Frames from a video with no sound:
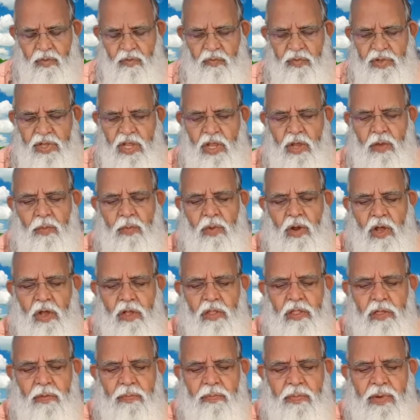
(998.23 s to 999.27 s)
We have
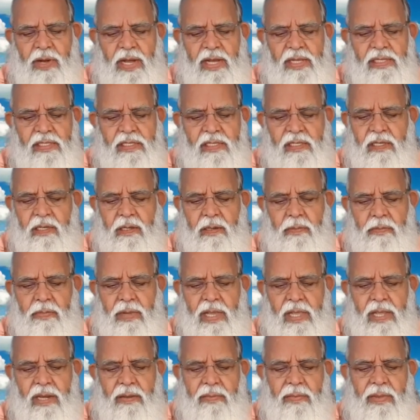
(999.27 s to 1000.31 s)
blocked the past by
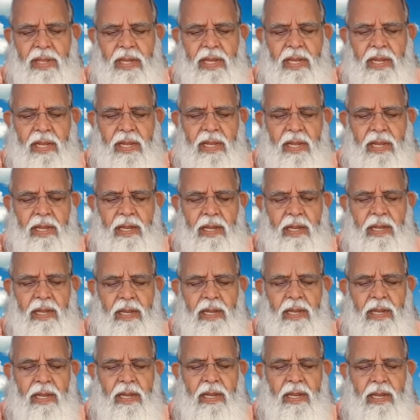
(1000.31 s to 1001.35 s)
remaining
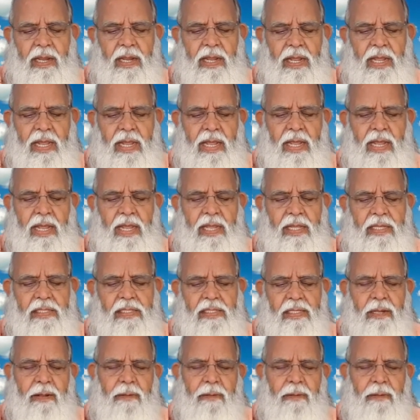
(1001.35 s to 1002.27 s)
as